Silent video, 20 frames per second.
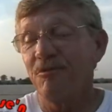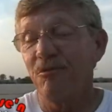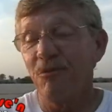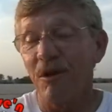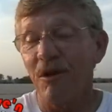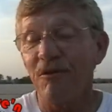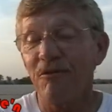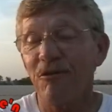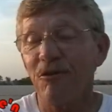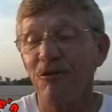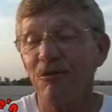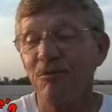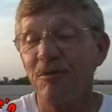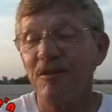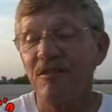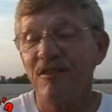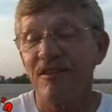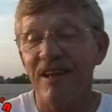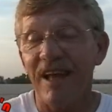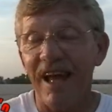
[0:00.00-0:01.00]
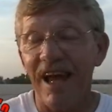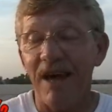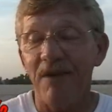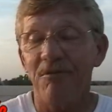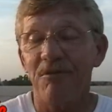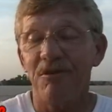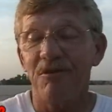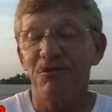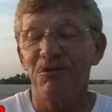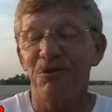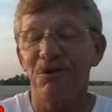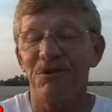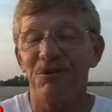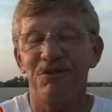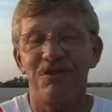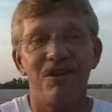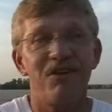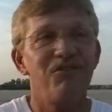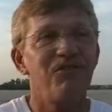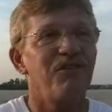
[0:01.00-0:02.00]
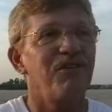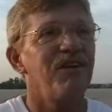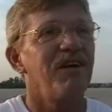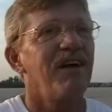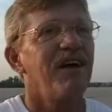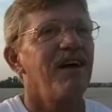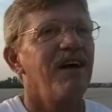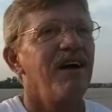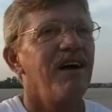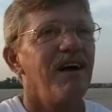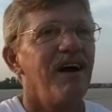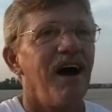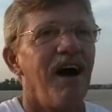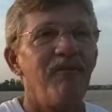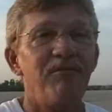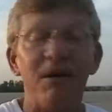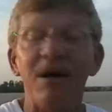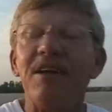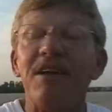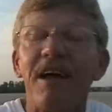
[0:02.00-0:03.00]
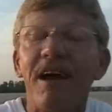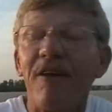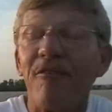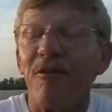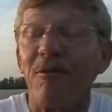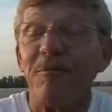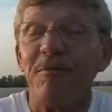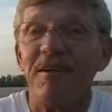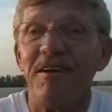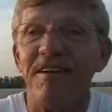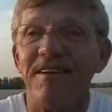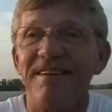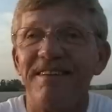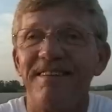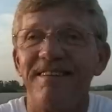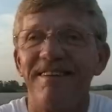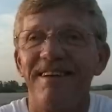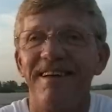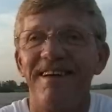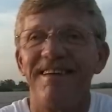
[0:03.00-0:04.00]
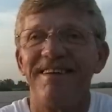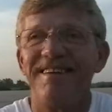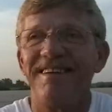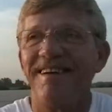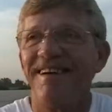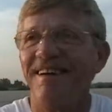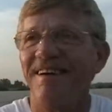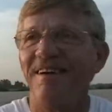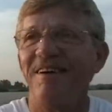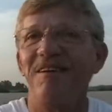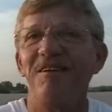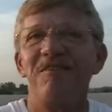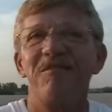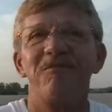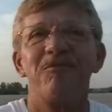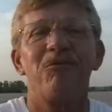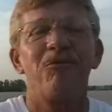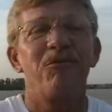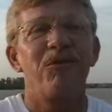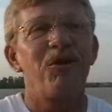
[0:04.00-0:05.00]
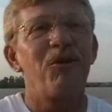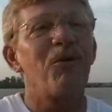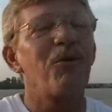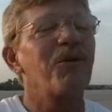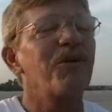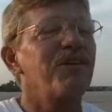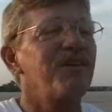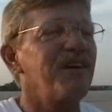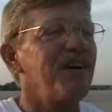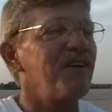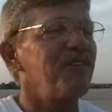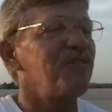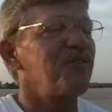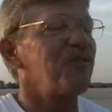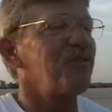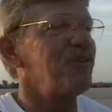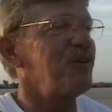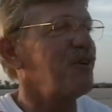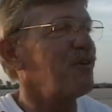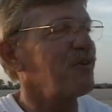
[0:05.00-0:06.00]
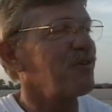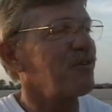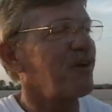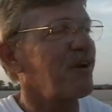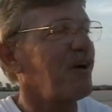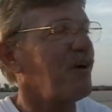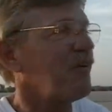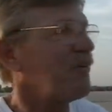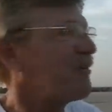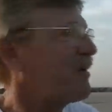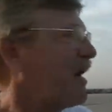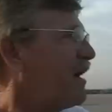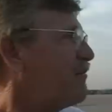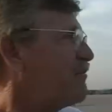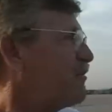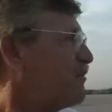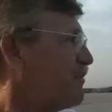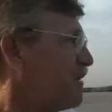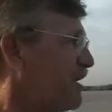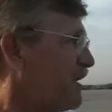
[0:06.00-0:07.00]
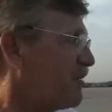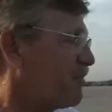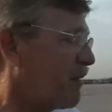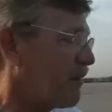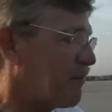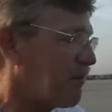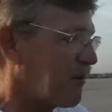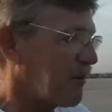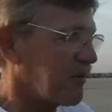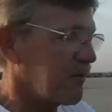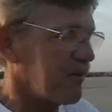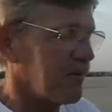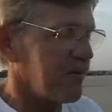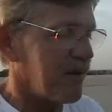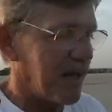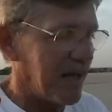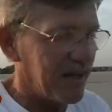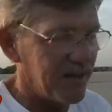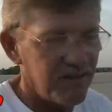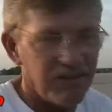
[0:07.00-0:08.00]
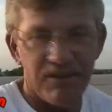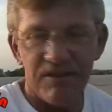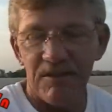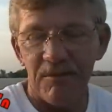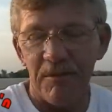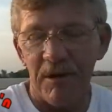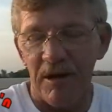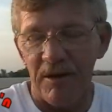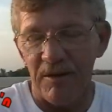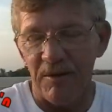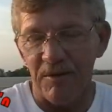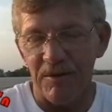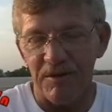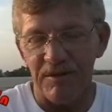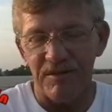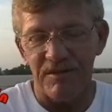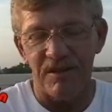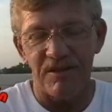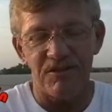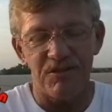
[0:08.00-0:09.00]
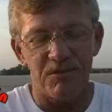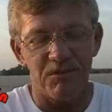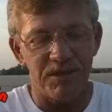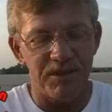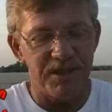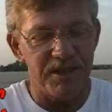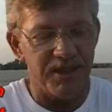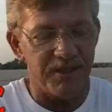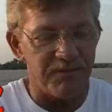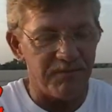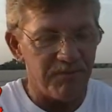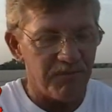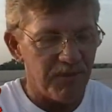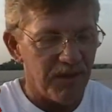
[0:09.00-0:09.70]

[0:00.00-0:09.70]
one of the first meets that they had with this organization, I've been to every meet. And the organizer years ago came to me and my partner and asked us to buy the organization, and we did.